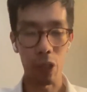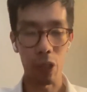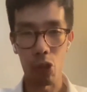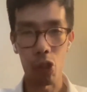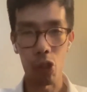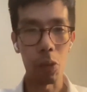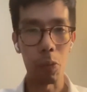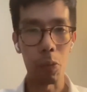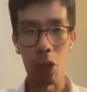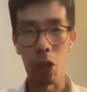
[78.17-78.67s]

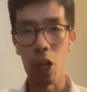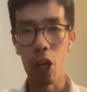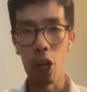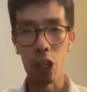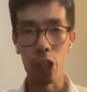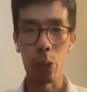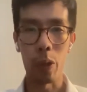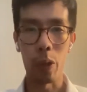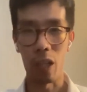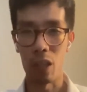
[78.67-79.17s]
consumer
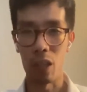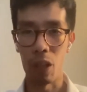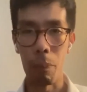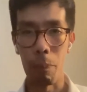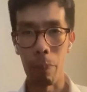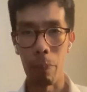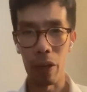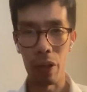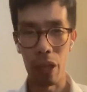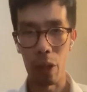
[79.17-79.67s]
doing a
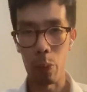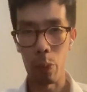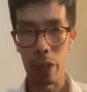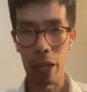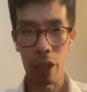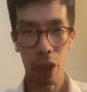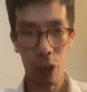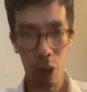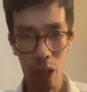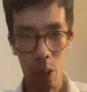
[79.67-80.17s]
lot better than we
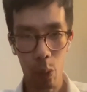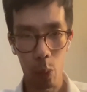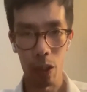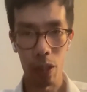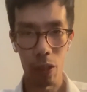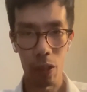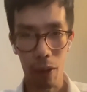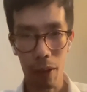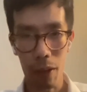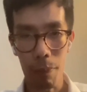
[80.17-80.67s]
had thought it
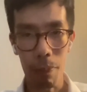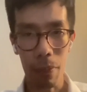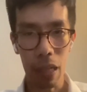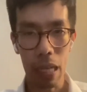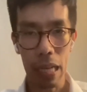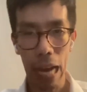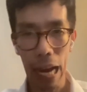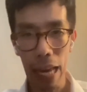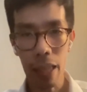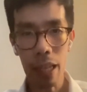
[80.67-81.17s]
was, right?
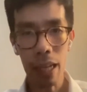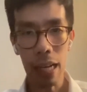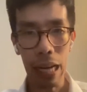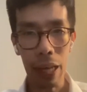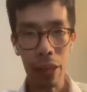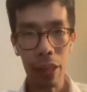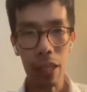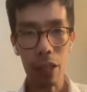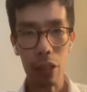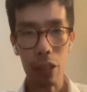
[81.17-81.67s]
And then
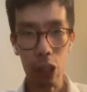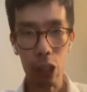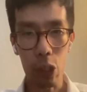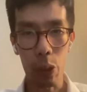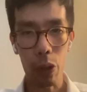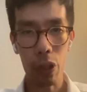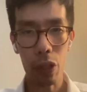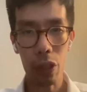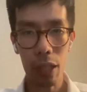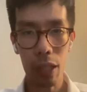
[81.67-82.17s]
I think,
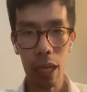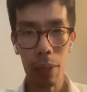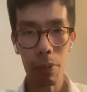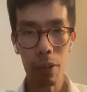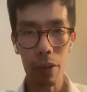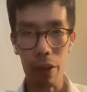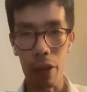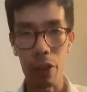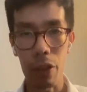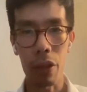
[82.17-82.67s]
there's a
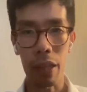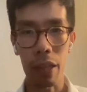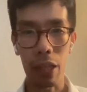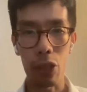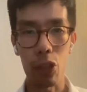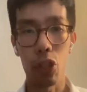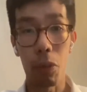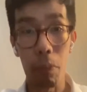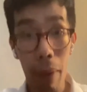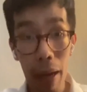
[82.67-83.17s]
couple of other
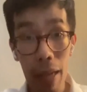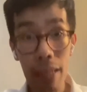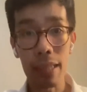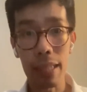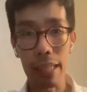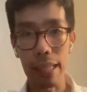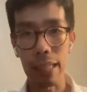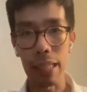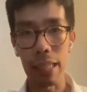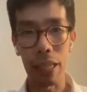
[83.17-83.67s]
things
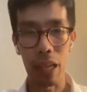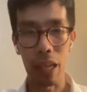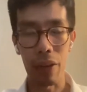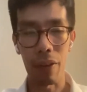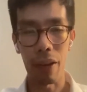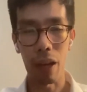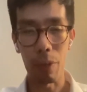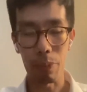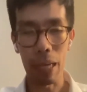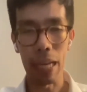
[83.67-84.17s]
domestically that
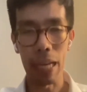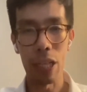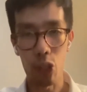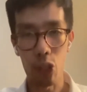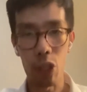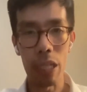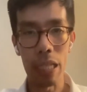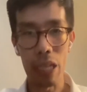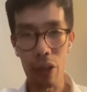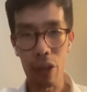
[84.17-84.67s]
have helped
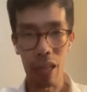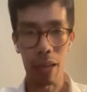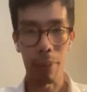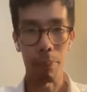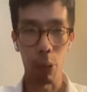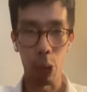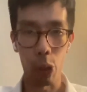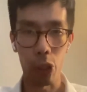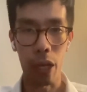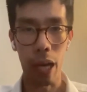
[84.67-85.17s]
engineer
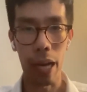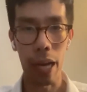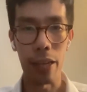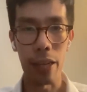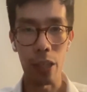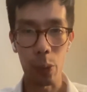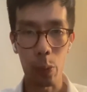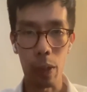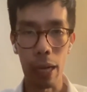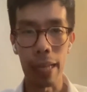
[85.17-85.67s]
that push
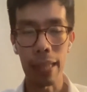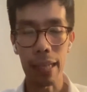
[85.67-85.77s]
higher as well.